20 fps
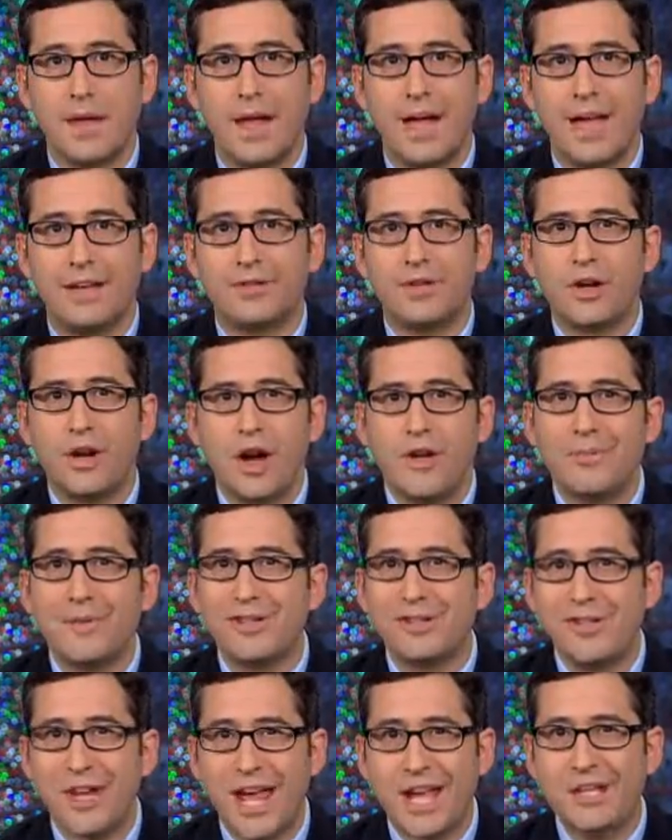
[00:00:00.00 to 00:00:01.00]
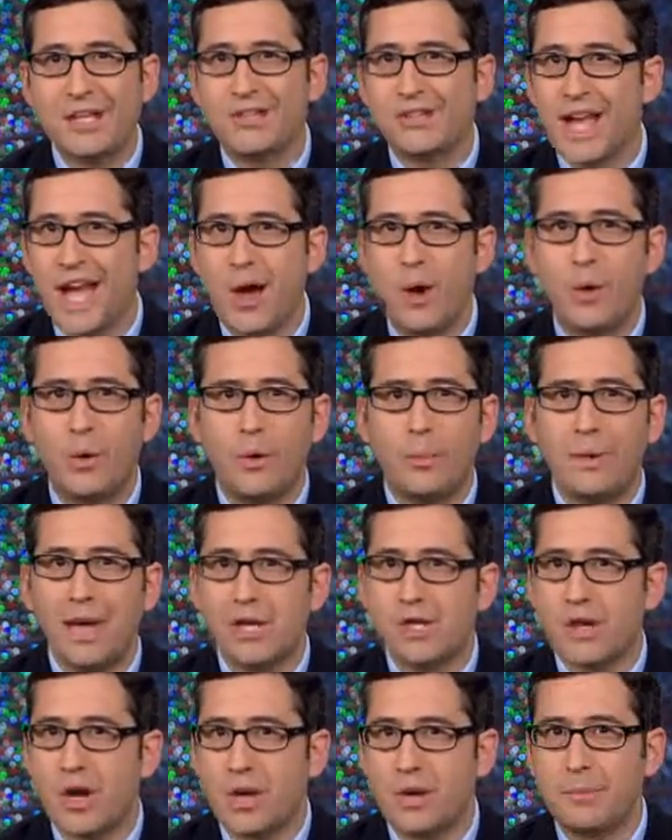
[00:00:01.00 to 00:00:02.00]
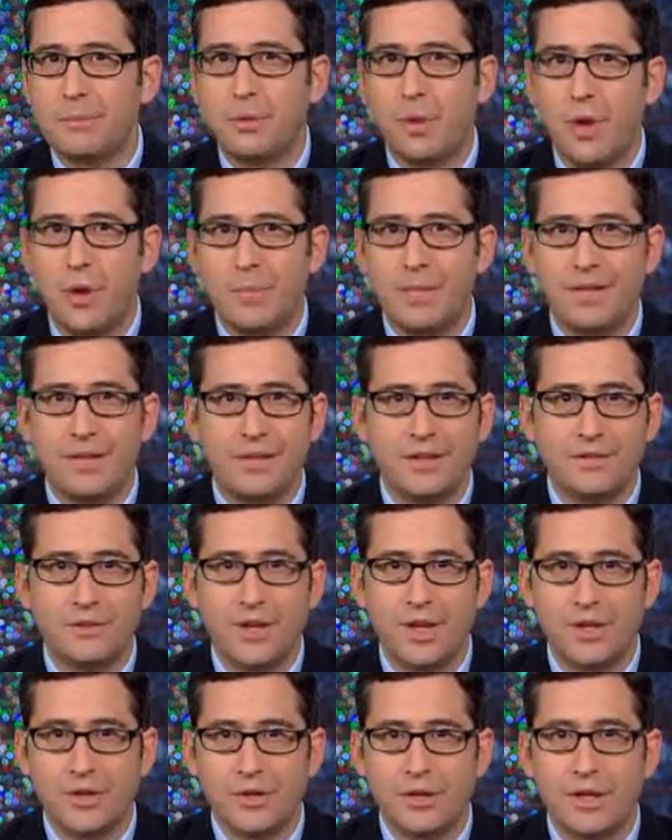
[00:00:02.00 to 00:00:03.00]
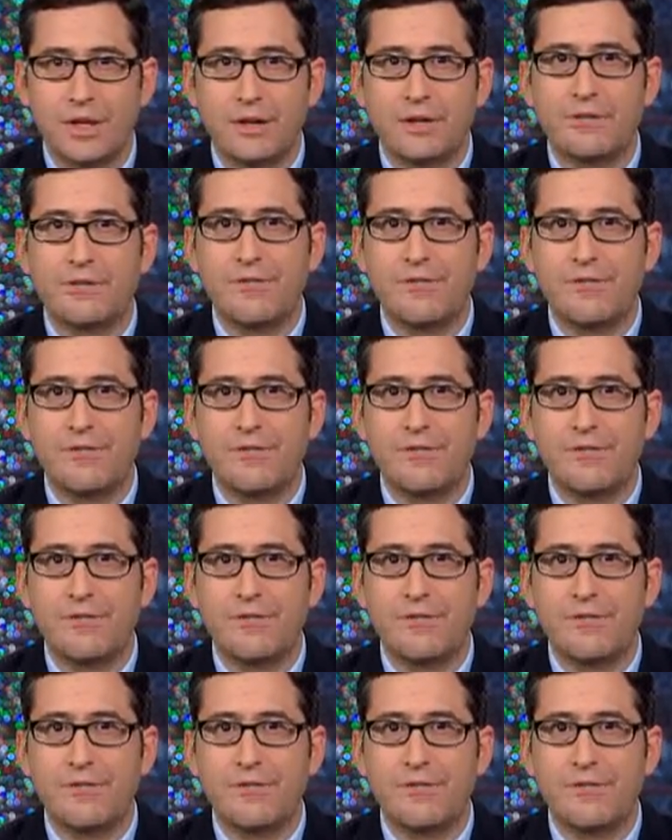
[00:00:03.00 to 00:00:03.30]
As the government changes how it will measure unemployment in this country,